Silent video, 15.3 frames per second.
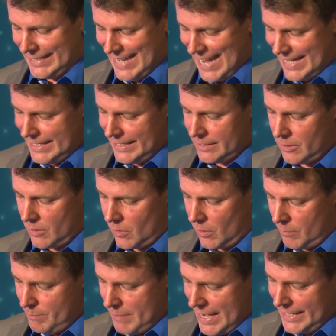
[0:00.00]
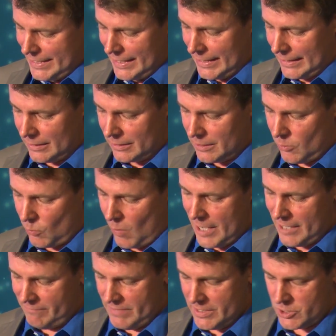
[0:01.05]
Getting or making the
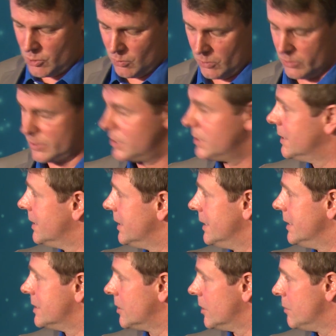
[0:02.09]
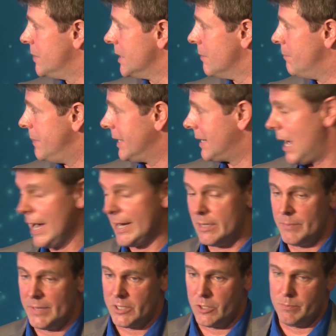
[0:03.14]
right visuals is going to be a big
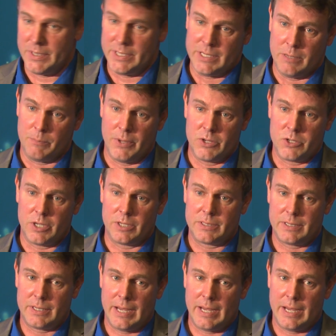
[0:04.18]
item in your media budget.